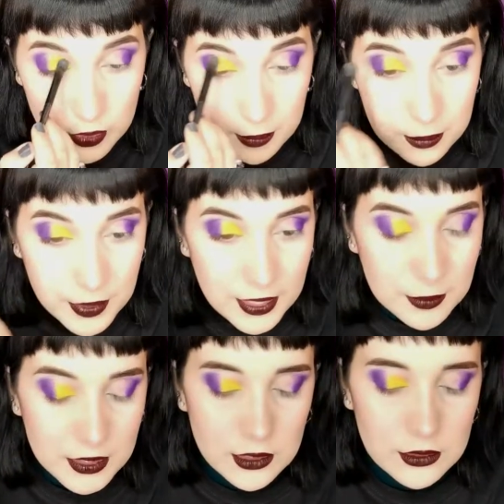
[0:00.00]
The
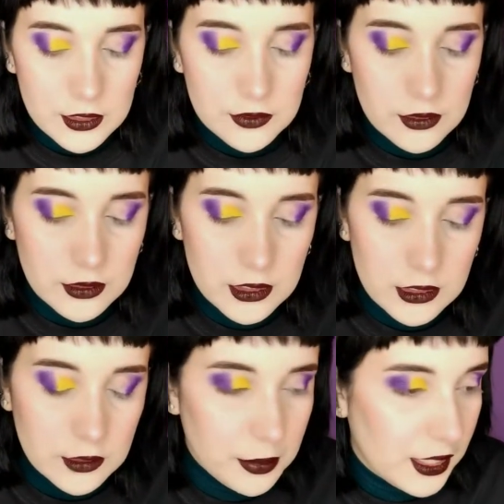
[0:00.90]
pigment on
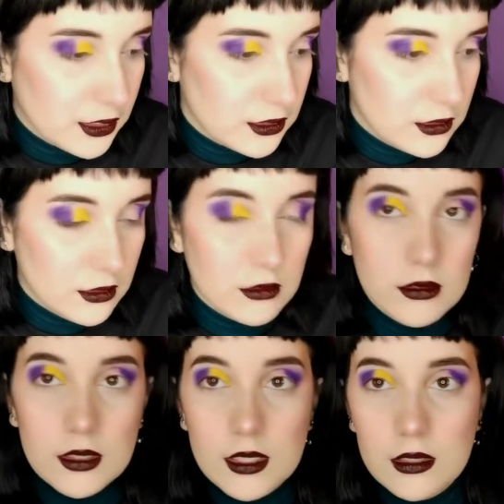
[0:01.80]
this palette though,
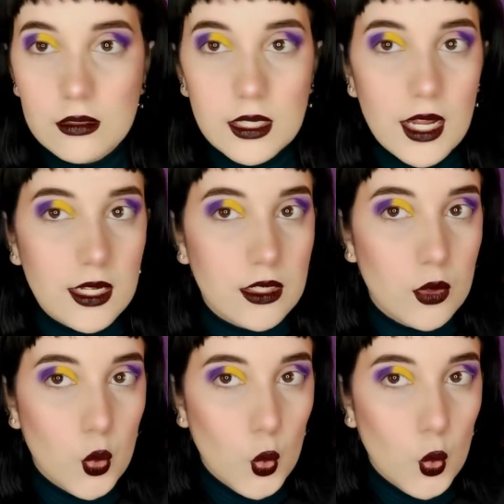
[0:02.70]
look at that.